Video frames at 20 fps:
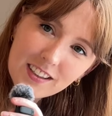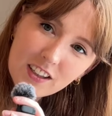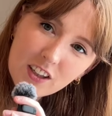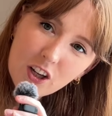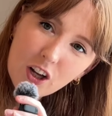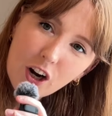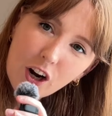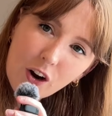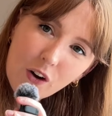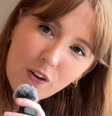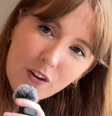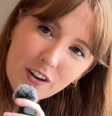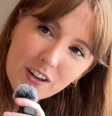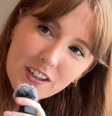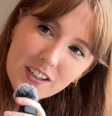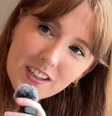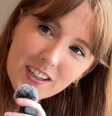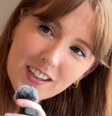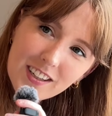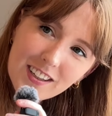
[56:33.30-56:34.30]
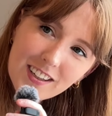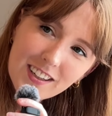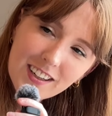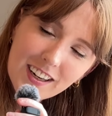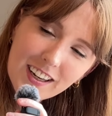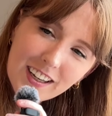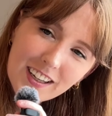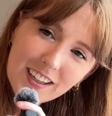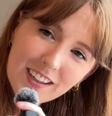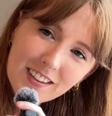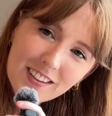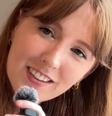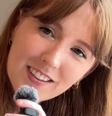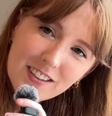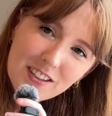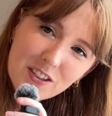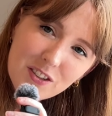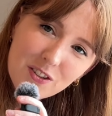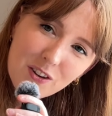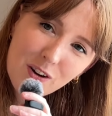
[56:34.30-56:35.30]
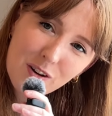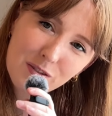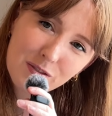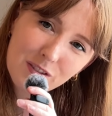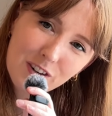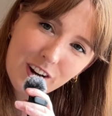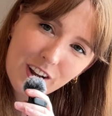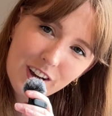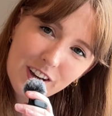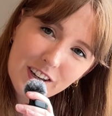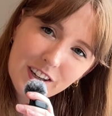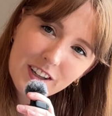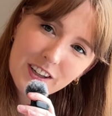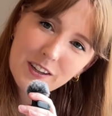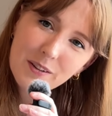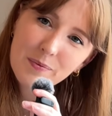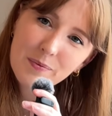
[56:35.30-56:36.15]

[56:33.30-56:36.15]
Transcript: cloud, like soft look.